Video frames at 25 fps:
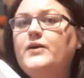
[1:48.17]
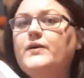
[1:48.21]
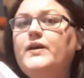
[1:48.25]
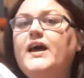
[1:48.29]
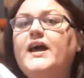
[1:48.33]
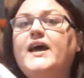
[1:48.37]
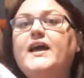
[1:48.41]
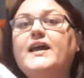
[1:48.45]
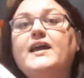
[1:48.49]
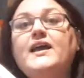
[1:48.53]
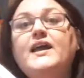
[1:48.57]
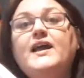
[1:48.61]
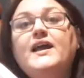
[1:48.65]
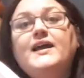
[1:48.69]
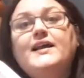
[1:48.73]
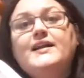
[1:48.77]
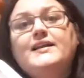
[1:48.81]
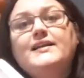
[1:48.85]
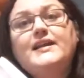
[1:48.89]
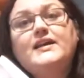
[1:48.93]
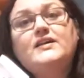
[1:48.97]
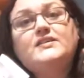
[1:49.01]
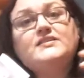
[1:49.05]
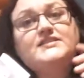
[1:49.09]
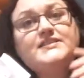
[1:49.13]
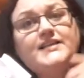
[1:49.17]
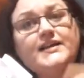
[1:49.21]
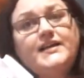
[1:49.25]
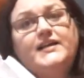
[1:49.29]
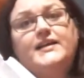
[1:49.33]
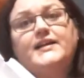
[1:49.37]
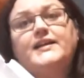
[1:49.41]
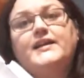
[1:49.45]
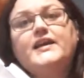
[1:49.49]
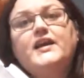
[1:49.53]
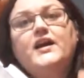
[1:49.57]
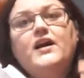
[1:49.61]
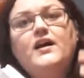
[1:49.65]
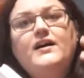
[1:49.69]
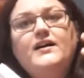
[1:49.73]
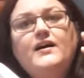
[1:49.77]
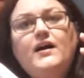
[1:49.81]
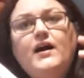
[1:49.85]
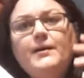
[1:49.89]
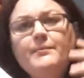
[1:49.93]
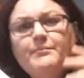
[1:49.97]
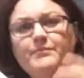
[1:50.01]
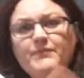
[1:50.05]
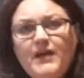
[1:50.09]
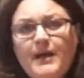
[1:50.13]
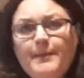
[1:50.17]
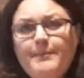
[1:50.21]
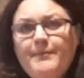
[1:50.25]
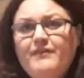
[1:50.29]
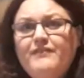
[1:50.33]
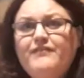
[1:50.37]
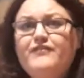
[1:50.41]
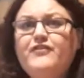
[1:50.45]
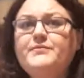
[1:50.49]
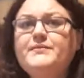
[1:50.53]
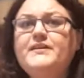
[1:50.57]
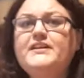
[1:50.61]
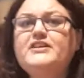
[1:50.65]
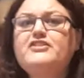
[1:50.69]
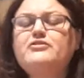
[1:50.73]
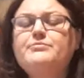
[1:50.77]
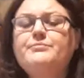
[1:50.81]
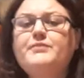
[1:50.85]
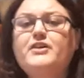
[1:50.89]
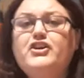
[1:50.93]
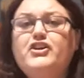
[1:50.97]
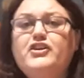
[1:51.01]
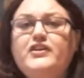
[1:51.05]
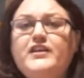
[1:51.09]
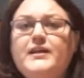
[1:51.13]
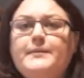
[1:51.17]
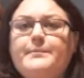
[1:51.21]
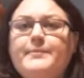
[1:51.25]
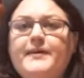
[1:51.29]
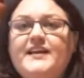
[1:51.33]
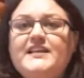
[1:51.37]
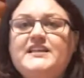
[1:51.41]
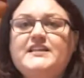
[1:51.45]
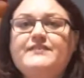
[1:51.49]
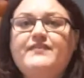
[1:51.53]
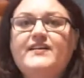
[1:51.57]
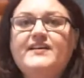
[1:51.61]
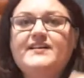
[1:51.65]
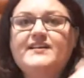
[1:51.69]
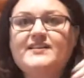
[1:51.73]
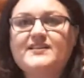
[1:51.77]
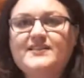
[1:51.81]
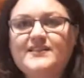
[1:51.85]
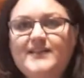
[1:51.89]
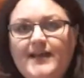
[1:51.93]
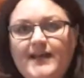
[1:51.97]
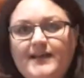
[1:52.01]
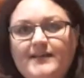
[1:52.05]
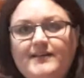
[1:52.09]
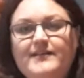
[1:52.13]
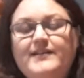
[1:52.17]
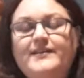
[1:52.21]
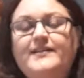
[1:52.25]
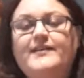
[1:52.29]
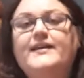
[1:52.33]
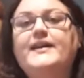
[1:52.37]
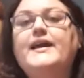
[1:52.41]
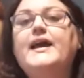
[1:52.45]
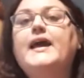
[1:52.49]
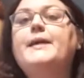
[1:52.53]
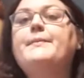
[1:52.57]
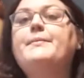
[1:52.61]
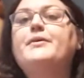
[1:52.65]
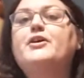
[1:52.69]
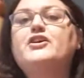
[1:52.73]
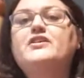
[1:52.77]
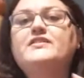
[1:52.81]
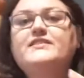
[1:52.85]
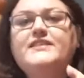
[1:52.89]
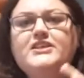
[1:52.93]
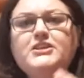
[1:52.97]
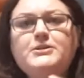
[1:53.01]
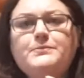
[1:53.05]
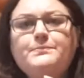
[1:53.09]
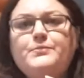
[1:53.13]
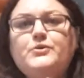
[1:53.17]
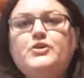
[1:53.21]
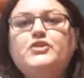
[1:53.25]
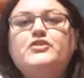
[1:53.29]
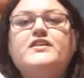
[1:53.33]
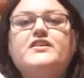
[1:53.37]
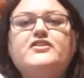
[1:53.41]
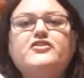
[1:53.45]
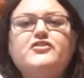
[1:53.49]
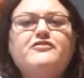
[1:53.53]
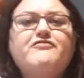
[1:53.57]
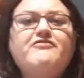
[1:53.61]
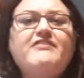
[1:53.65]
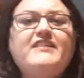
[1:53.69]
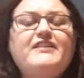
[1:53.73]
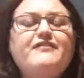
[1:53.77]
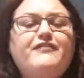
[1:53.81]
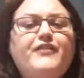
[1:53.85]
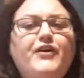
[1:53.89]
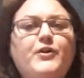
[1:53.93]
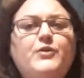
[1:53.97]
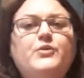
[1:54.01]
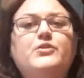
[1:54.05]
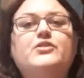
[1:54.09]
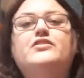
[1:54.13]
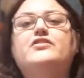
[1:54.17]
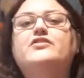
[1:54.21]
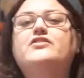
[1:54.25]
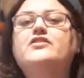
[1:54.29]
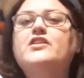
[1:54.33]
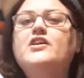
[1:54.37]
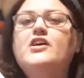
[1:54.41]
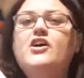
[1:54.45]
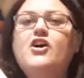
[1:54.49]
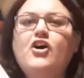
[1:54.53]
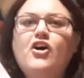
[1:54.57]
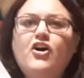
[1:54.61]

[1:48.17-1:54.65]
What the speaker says: Okay, now secondly, I'm coming from this from a unique place of understanding, okay, because this book does not really focus